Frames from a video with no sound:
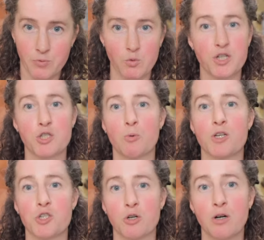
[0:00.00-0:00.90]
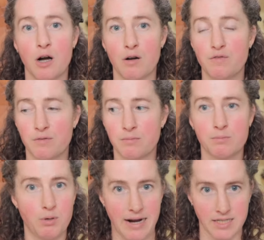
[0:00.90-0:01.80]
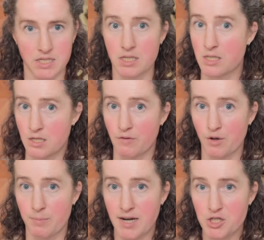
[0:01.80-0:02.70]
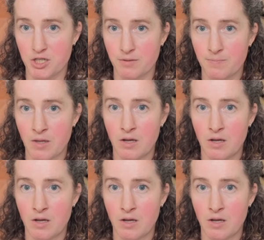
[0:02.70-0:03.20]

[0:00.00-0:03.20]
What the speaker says: which is a result of practicing self-compassion,